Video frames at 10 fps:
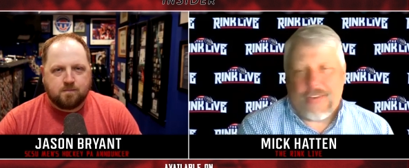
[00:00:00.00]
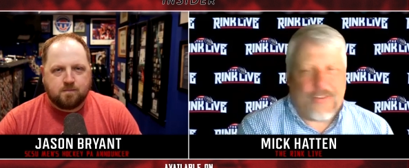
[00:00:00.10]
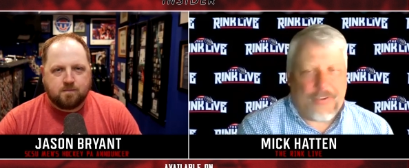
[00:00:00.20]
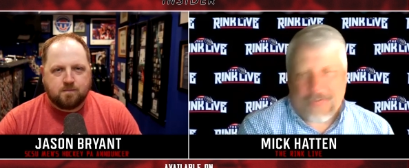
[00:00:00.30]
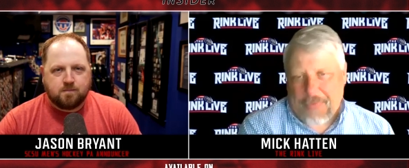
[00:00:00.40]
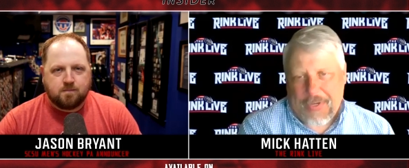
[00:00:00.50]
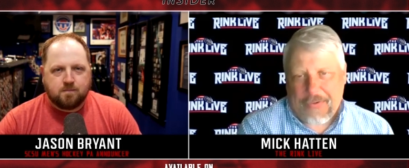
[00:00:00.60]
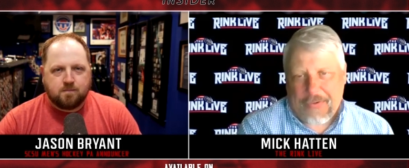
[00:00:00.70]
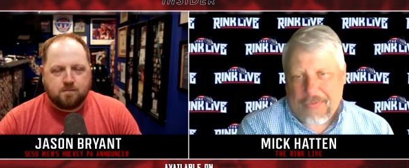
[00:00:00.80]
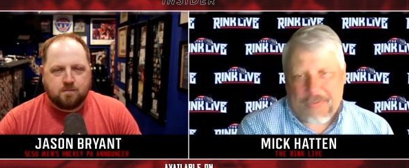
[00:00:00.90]
Speaker 1: or
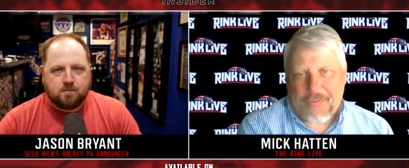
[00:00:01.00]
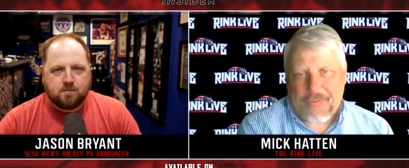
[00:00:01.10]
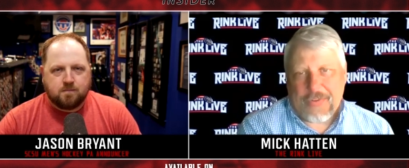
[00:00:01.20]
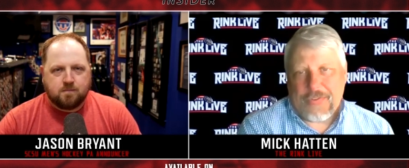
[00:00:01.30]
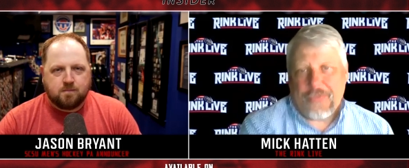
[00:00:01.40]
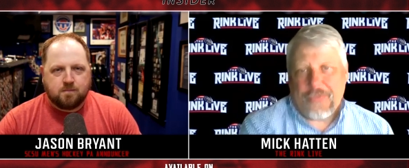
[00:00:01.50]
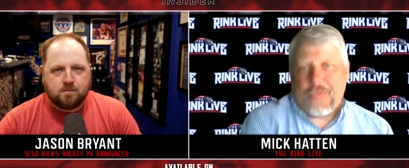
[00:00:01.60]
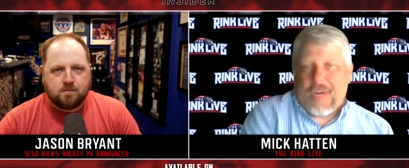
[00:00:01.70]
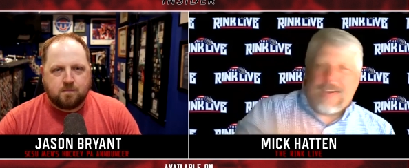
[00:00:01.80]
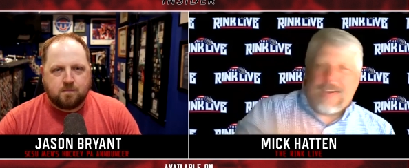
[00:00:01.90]
you know
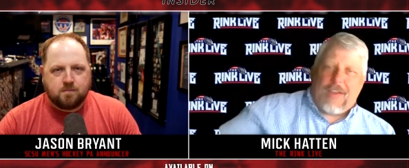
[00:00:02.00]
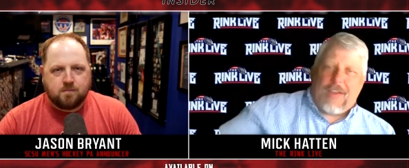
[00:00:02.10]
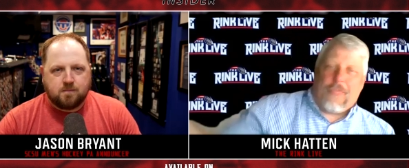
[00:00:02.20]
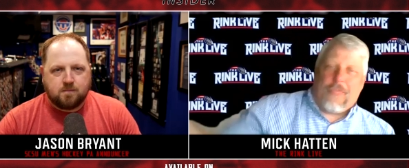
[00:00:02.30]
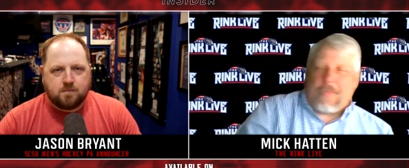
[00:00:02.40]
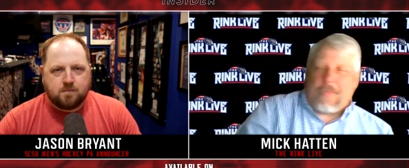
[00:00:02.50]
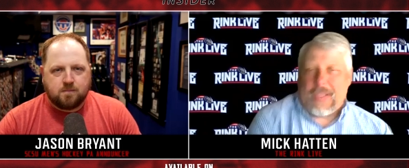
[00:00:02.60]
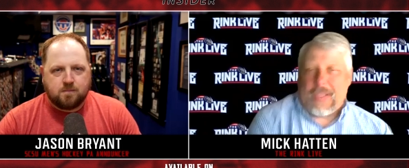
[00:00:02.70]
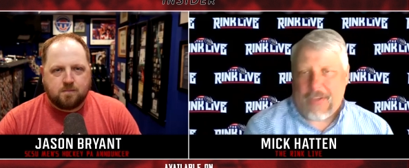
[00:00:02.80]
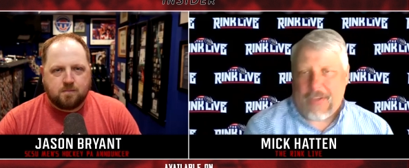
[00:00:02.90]
do uh, over the
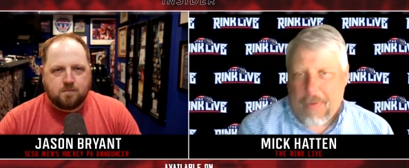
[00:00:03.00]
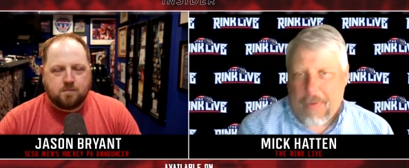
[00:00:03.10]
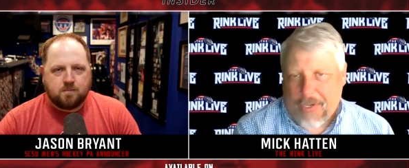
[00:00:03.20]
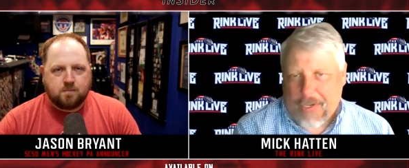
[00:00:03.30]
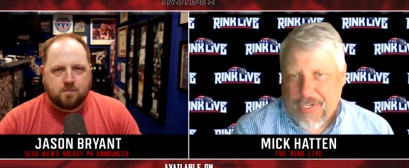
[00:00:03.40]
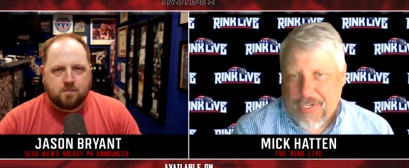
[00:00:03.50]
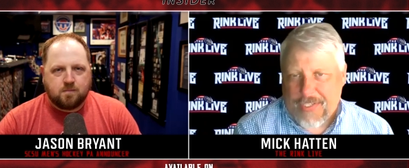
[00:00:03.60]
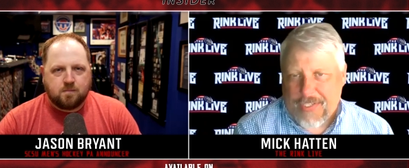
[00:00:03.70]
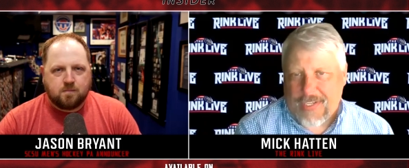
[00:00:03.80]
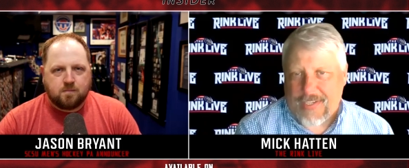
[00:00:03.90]
uh, you know public
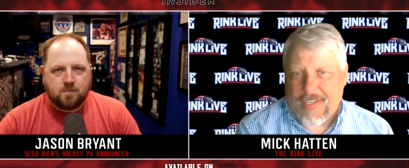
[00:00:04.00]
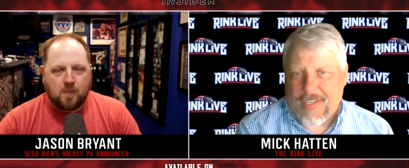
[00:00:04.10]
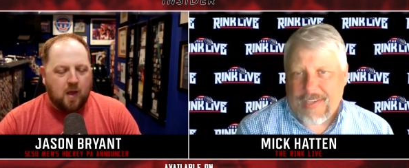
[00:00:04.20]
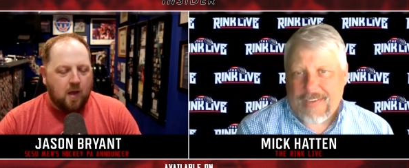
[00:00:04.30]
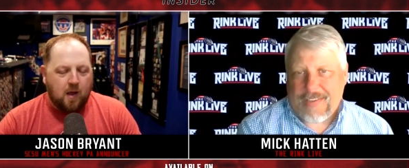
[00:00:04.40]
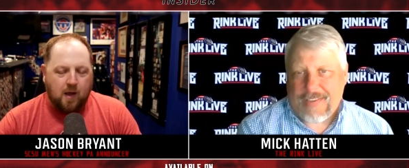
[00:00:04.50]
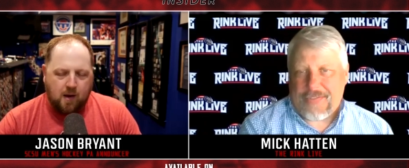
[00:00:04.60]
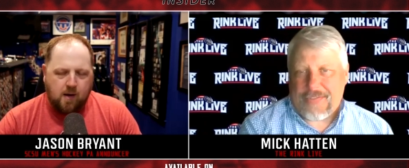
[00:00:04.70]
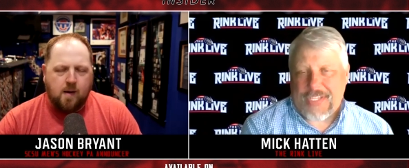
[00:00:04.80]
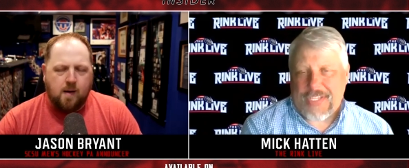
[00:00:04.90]
address you
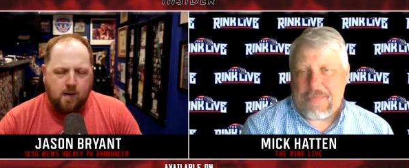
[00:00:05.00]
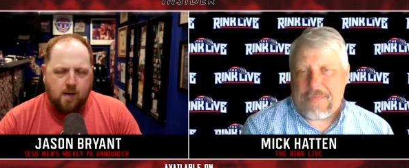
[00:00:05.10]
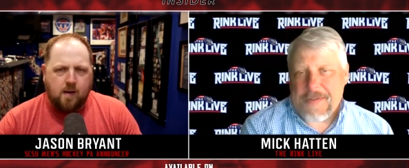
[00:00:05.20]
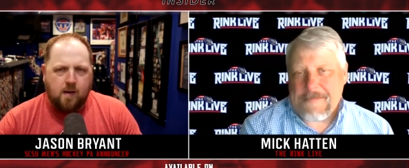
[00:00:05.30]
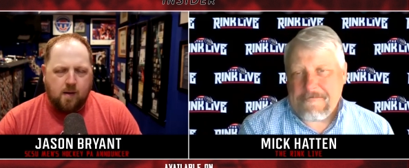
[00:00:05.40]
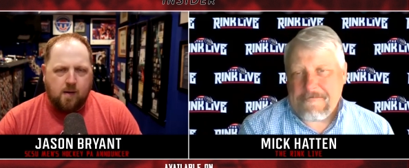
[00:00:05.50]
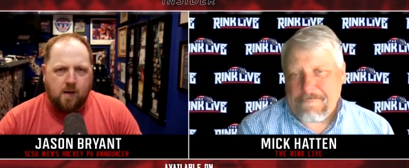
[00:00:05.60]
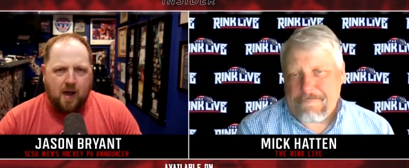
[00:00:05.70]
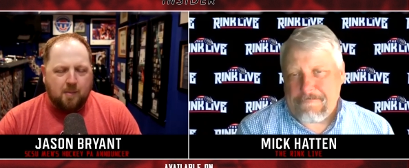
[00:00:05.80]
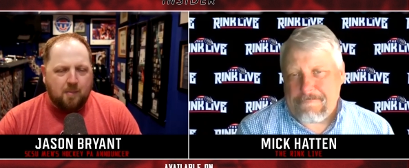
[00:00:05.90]
know system.
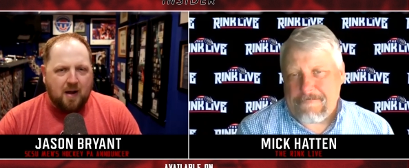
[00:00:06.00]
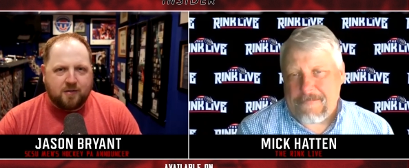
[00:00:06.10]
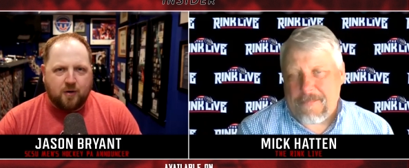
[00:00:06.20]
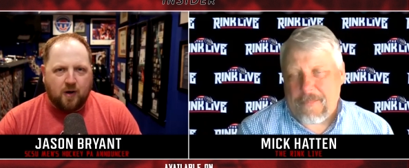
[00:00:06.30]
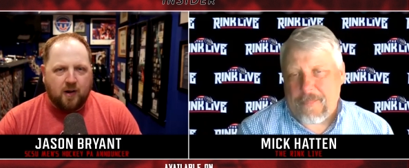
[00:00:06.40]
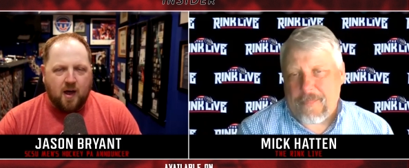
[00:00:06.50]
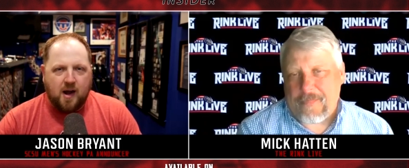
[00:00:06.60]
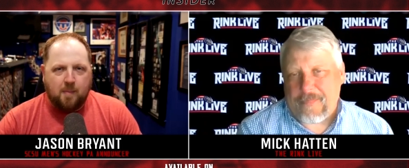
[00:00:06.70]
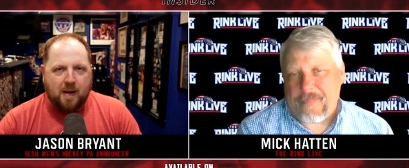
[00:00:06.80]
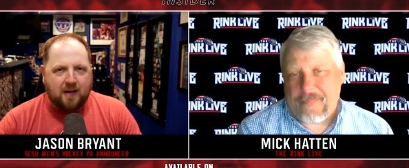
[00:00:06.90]
Speaker 2: I had a mock starting
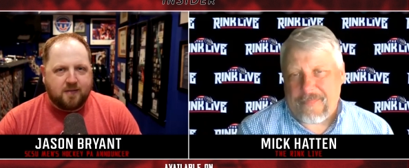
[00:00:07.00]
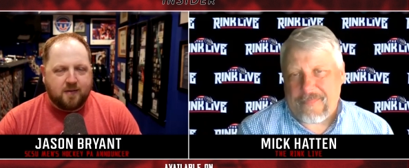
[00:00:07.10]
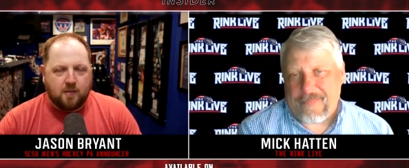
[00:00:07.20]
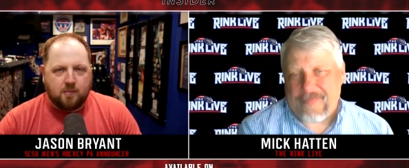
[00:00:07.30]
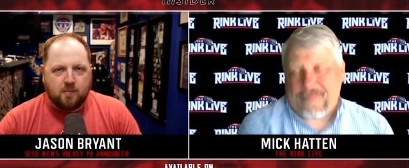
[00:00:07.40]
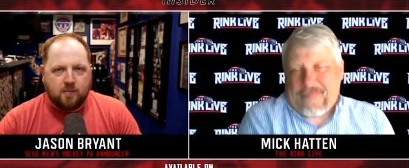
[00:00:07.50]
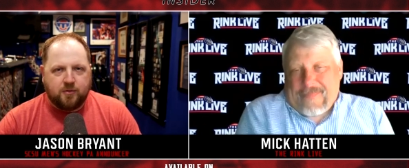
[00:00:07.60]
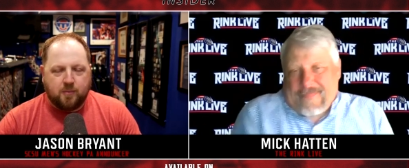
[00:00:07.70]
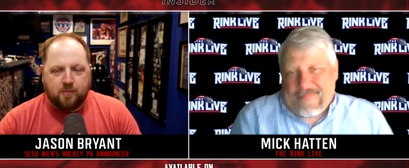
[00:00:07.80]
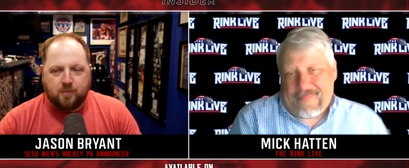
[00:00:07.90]
lineup. Had some
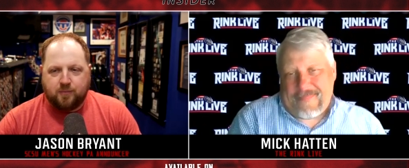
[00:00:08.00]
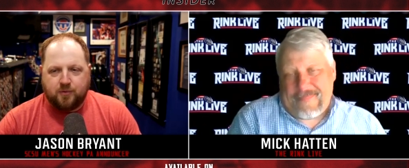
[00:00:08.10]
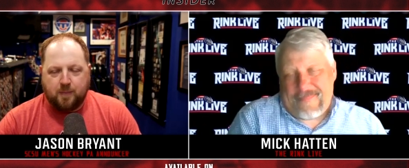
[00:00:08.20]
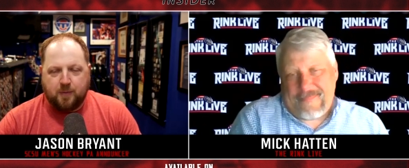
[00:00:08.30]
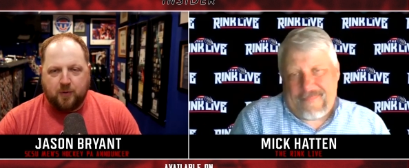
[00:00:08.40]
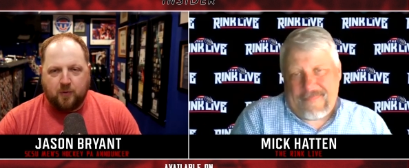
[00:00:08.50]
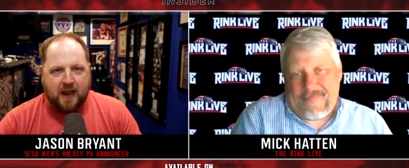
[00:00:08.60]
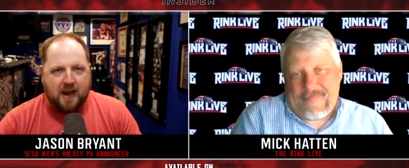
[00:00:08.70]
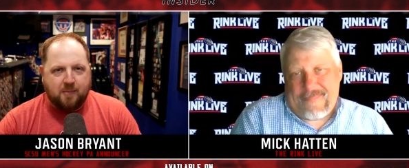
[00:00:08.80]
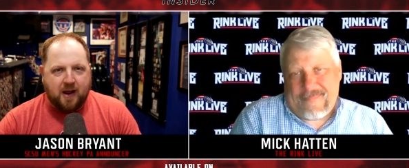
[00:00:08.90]
some typical
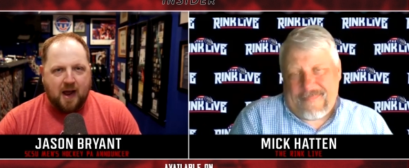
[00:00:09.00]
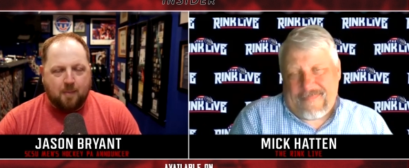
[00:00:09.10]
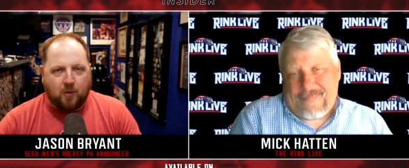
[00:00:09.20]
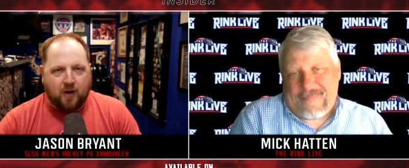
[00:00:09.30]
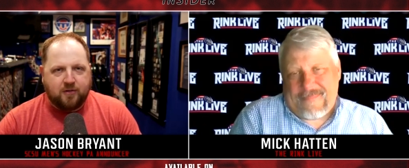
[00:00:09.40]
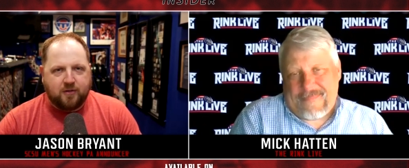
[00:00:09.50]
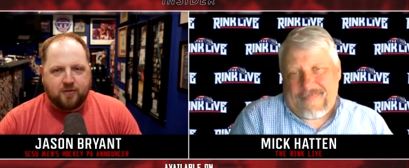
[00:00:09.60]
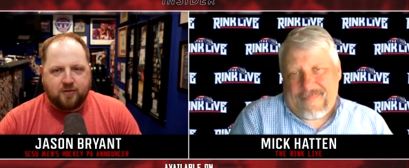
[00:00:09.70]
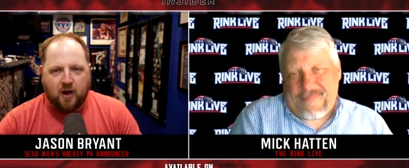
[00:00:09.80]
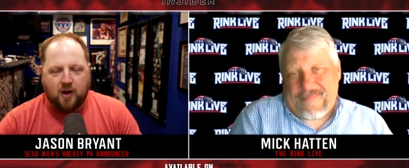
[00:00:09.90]
game day operation
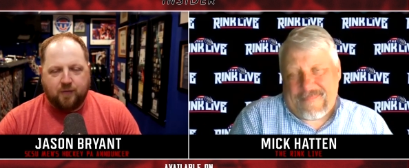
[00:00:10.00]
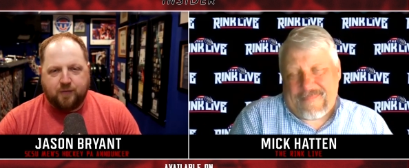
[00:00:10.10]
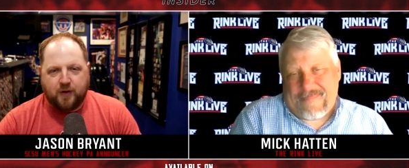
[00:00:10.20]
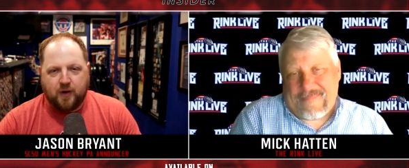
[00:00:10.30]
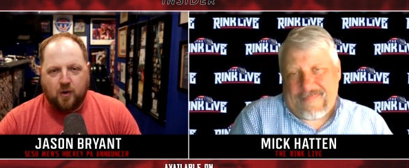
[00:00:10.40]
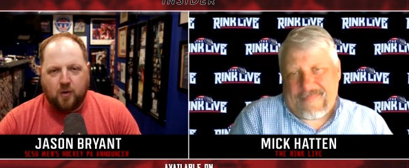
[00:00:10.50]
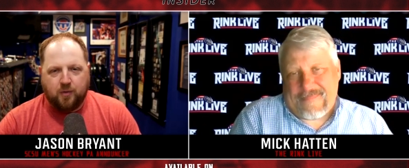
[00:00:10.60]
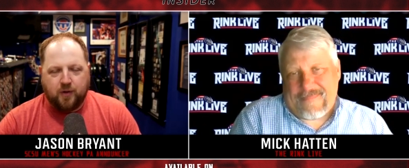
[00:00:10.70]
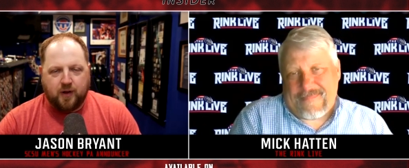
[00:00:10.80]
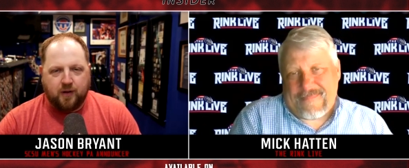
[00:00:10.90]
stuff. You know,
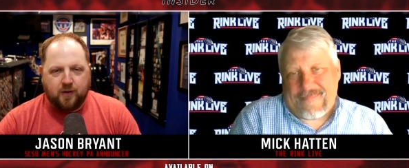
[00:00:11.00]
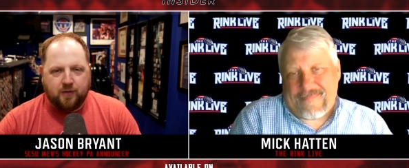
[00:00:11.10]
the the